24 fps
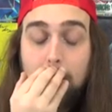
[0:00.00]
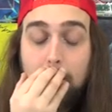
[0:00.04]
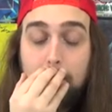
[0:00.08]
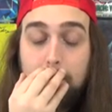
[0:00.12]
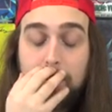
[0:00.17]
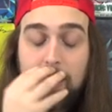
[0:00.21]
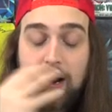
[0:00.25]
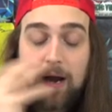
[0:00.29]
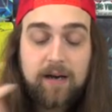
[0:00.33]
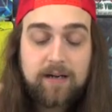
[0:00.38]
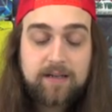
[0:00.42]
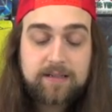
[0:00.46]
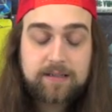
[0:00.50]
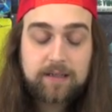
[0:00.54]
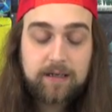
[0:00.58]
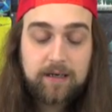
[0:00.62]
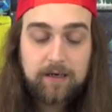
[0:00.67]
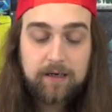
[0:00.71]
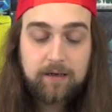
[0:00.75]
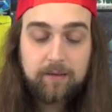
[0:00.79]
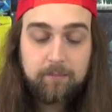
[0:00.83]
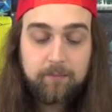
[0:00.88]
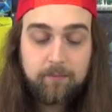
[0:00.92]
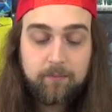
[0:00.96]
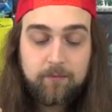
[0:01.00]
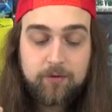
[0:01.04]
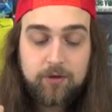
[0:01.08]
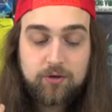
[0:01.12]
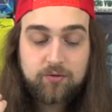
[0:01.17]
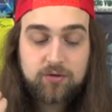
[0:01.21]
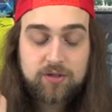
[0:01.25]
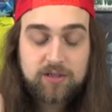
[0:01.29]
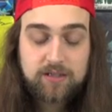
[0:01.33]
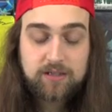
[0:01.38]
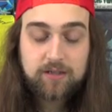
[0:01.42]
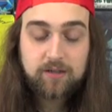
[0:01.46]
But um, you
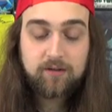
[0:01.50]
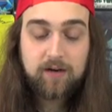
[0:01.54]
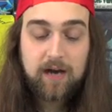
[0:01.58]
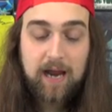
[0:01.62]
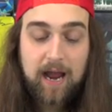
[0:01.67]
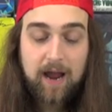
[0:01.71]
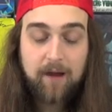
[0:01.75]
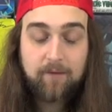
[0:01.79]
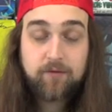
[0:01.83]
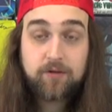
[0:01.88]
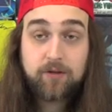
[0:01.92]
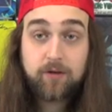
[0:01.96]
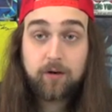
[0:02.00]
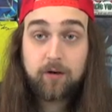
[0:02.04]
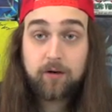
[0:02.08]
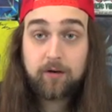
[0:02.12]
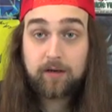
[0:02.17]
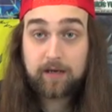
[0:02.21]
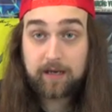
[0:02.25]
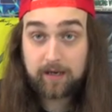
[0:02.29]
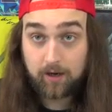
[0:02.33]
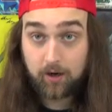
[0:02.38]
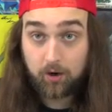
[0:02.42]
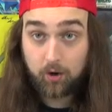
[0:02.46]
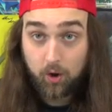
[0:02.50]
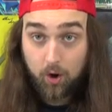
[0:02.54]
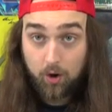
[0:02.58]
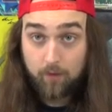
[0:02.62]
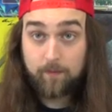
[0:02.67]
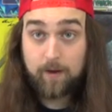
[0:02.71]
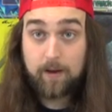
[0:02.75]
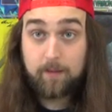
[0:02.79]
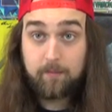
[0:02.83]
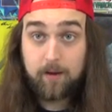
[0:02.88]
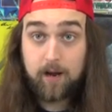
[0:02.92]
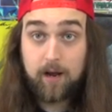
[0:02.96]
still have to get a
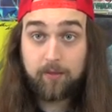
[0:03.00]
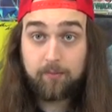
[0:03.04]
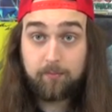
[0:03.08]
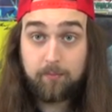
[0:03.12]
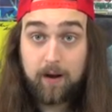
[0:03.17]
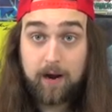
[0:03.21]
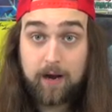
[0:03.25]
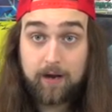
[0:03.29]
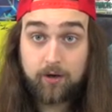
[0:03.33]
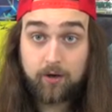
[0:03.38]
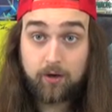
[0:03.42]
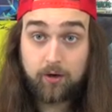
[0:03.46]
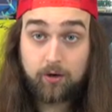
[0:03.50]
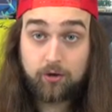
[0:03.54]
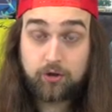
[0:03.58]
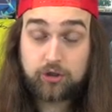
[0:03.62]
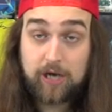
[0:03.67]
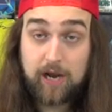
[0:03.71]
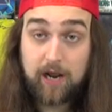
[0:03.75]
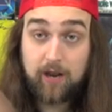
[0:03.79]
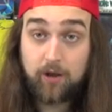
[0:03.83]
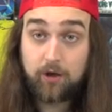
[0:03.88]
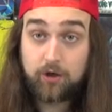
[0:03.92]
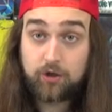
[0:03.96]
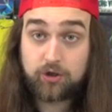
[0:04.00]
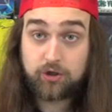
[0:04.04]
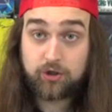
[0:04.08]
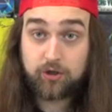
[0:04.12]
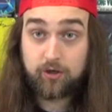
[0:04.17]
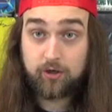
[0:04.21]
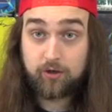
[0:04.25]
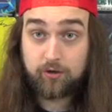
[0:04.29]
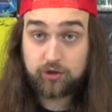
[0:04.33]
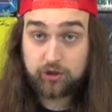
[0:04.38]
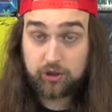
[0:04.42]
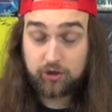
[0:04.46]
larvae moth binder, challenge
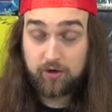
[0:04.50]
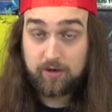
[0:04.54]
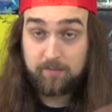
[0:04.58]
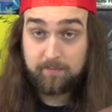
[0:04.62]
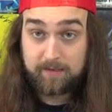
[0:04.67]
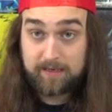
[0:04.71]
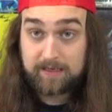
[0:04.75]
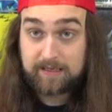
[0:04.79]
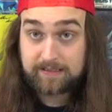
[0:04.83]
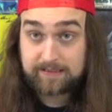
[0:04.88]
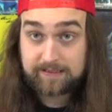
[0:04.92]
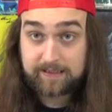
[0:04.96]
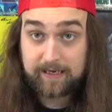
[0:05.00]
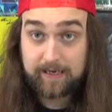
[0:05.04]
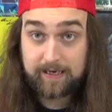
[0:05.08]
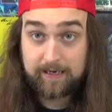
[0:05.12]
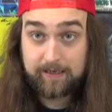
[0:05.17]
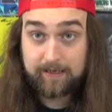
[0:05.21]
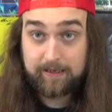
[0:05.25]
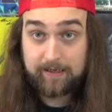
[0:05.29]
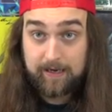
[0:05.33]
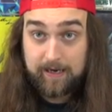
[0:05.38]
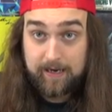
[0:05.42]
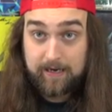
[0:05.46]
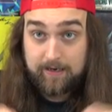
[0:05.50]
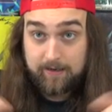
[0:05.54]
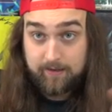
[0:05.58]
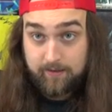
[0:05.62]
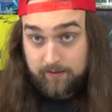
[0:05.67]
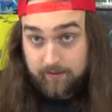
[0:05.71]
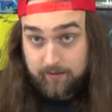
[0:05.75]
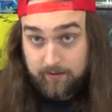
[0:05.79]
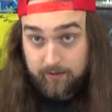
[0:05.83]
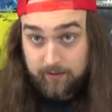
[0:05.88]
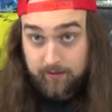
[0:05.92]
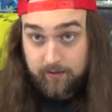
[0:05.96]
the Jerry Beans King,
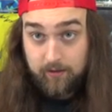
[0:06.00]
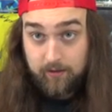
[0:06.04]
and, you